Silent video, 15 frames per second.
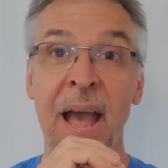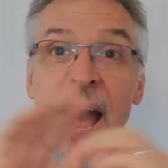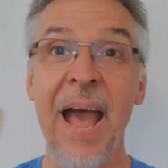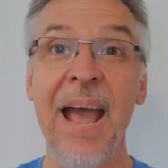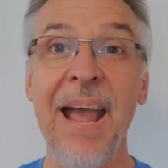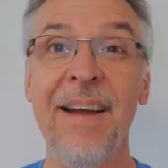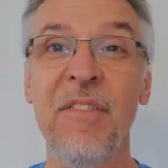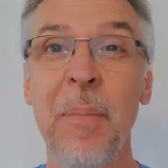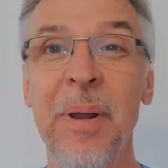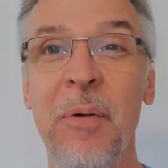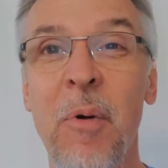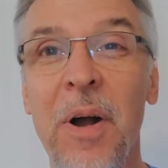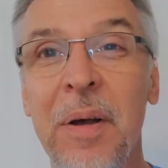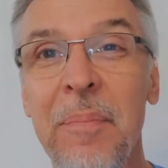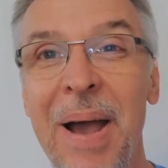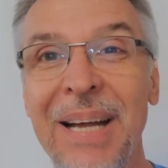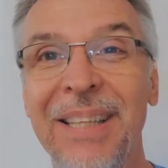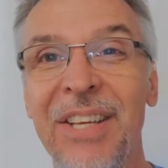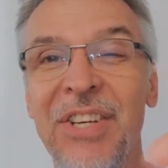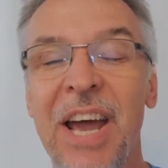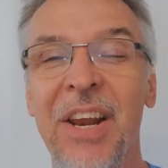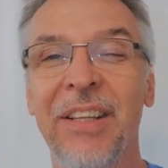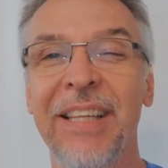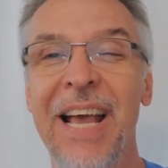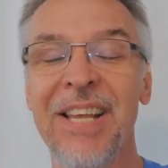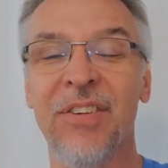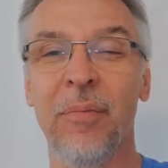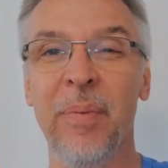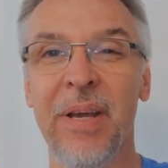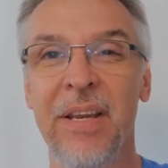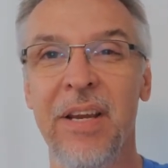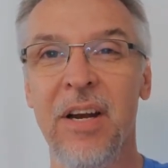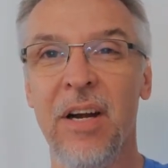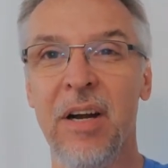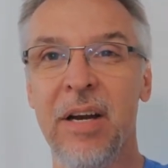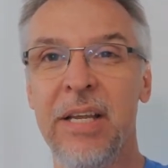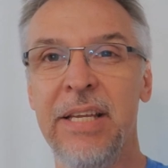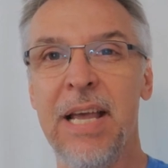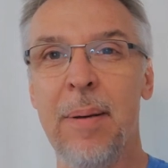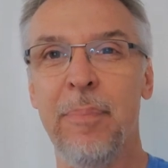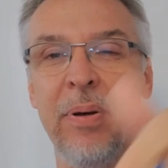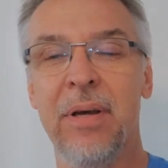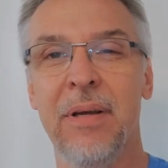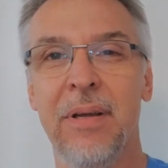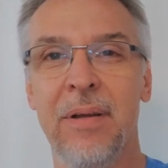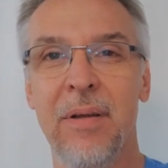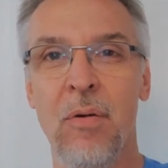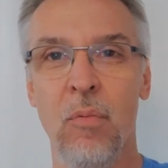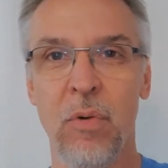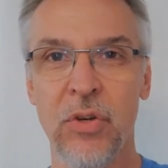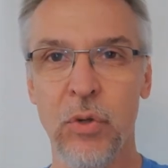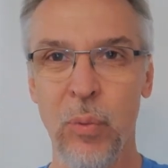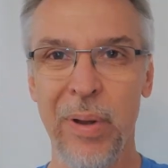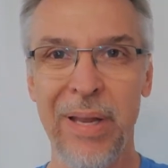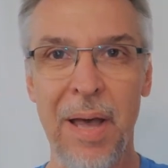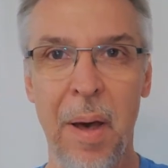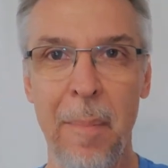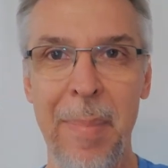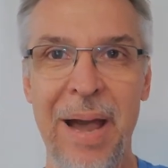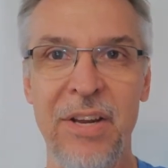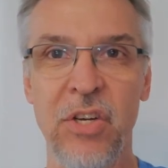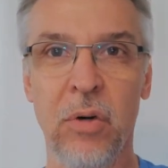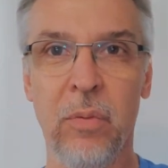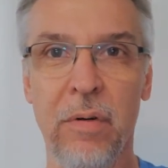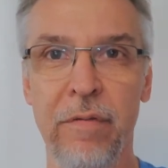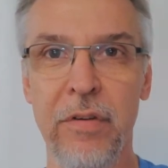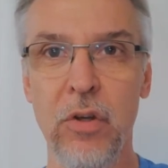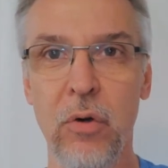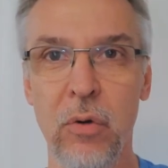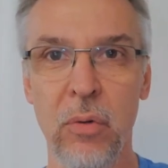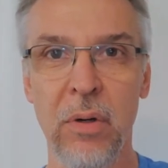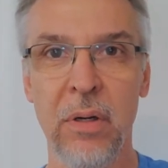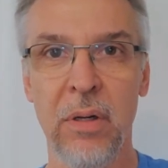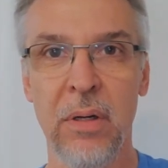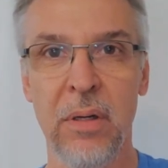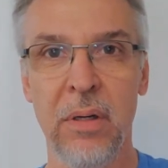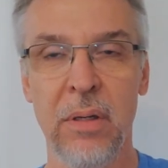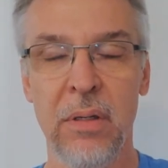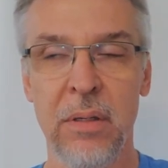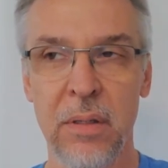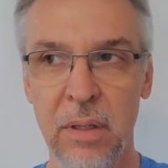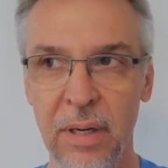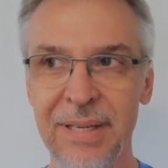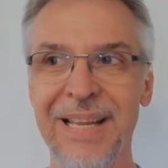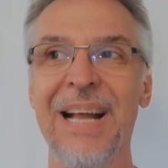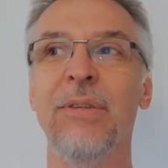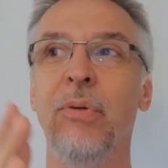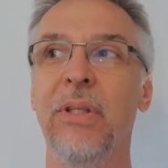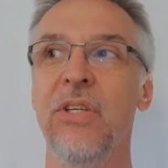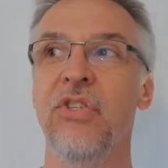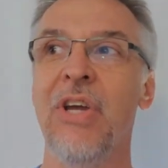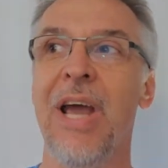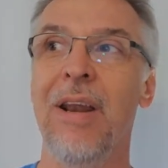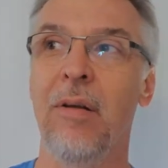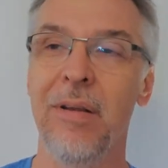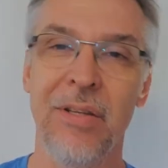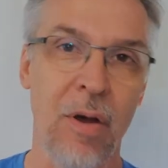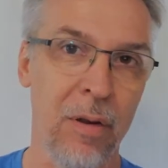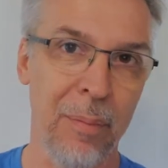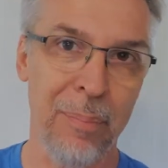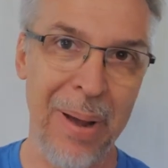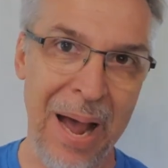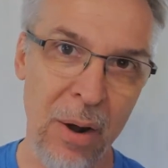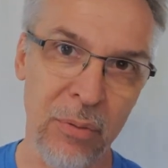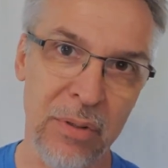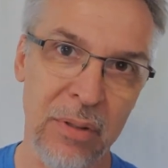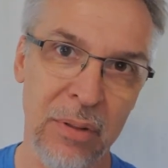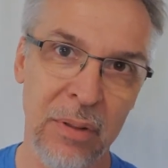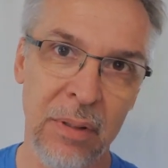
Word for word: Hey everybody, welcome back to the channel. Thanks for being here. Yep, we're doing a Magic Review, because that's what this channel is all about.